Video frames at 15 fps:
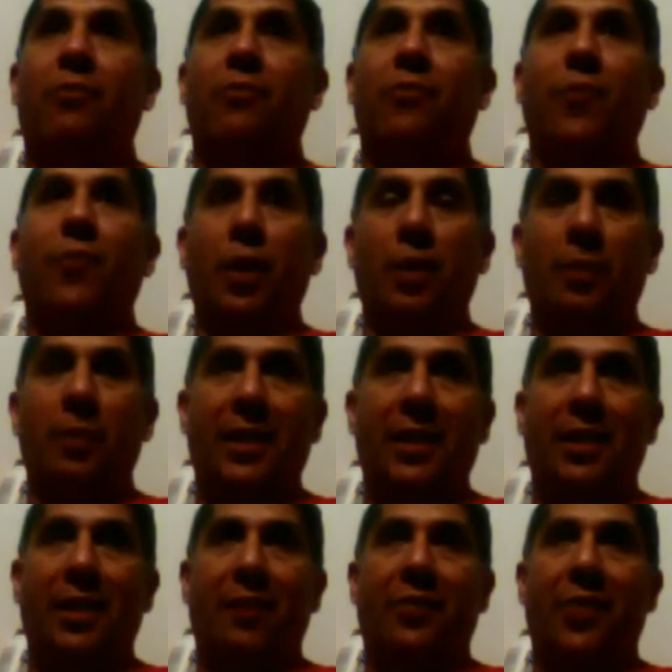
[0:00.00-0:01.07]
fooling
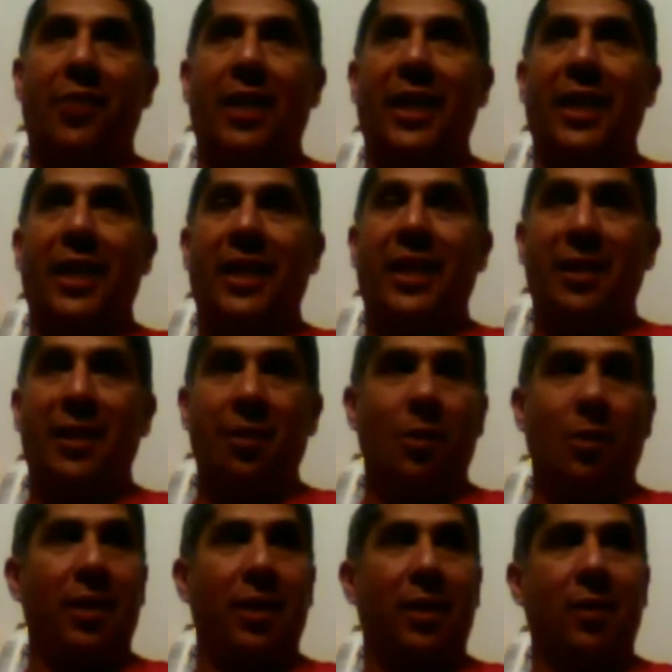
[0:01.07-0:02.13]
myself that I can do
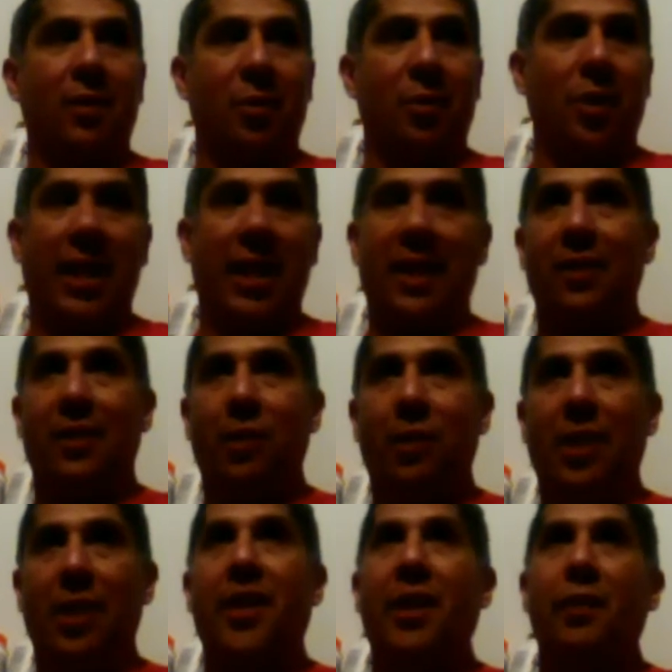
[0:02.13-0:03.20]
this and do that
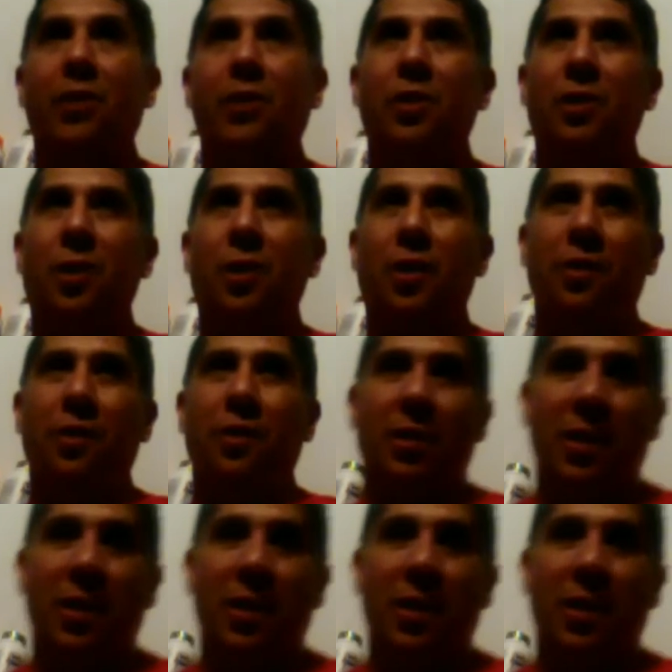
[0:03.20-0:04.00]
with this. You know,